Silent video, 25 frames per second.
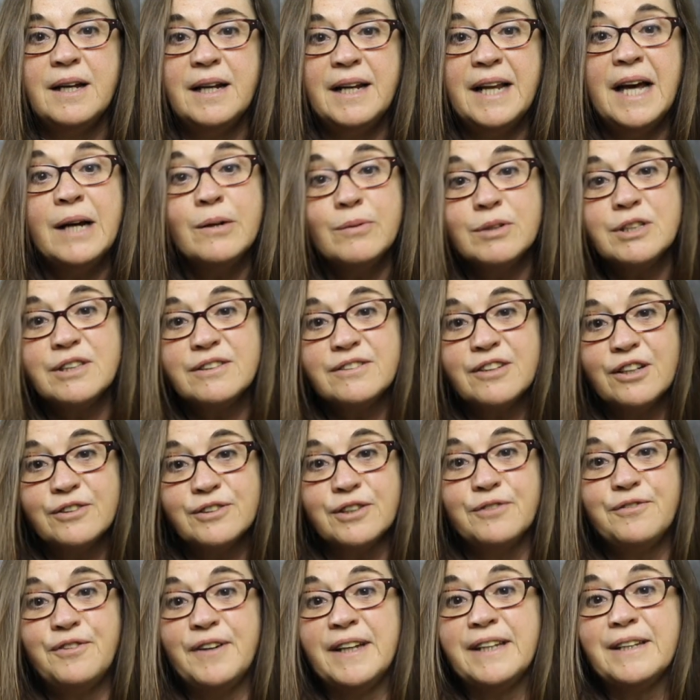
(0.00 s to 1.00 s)
Language is
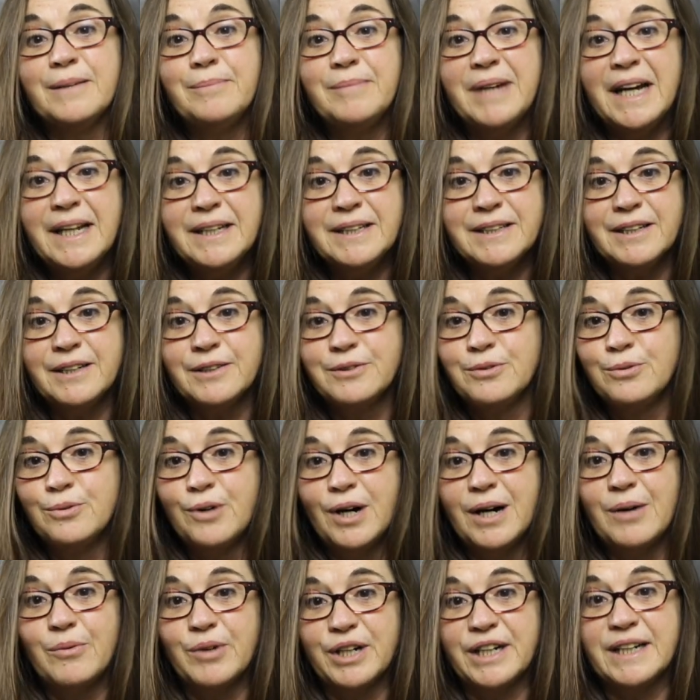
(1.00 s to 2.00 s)
also fundamental to
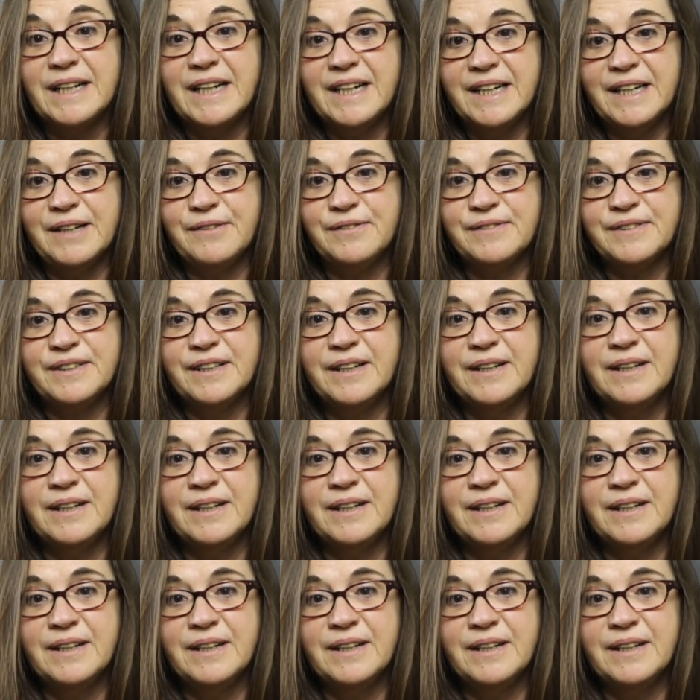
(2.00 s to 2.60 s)
our lives,